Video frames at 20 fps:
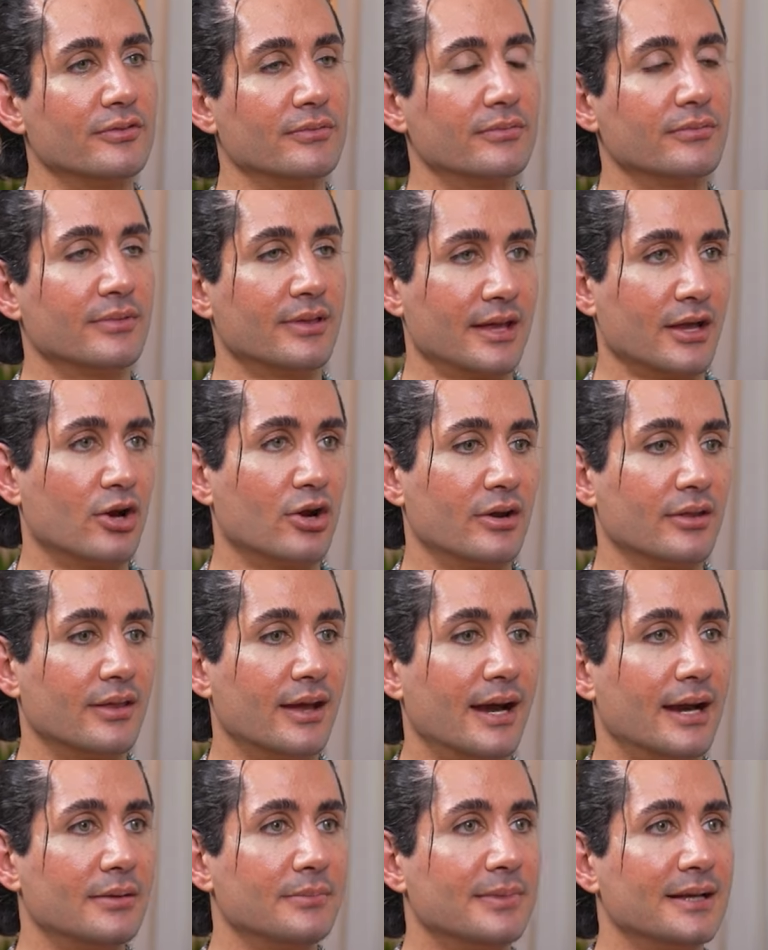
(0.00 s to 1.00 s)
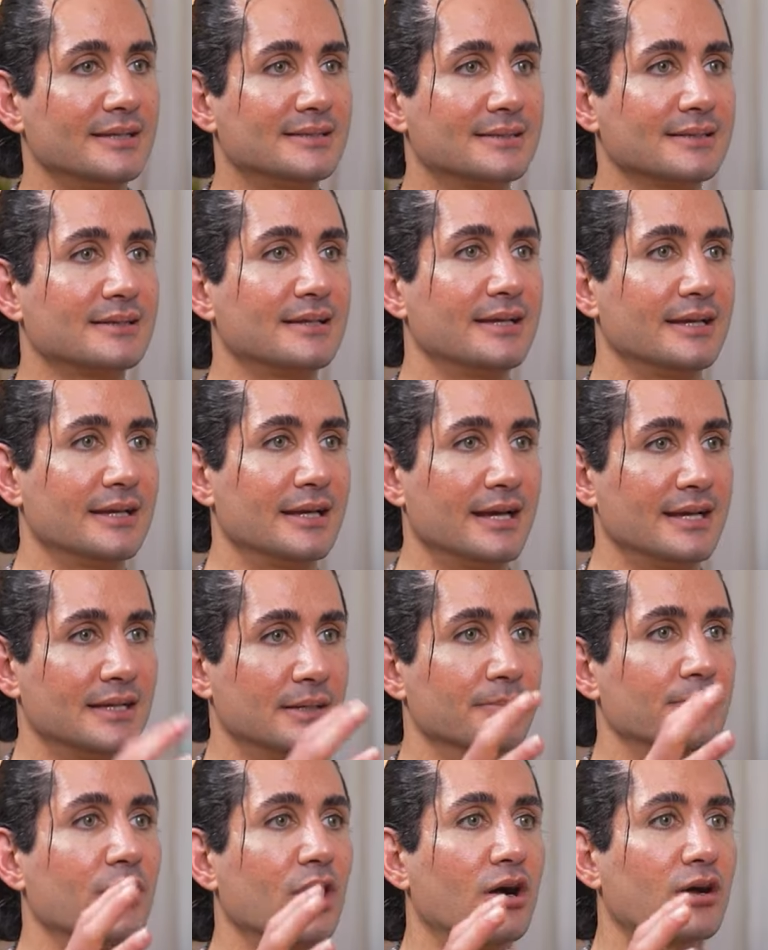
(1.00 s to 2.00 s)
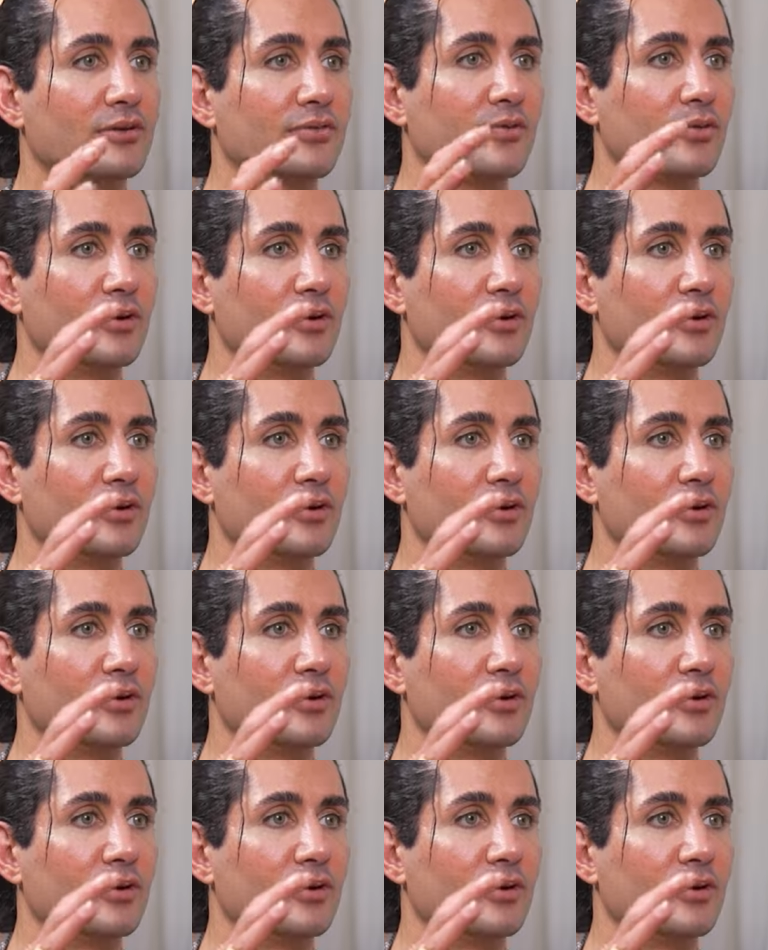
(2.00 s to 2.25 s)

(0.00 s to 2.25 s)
the they are that basically in, in block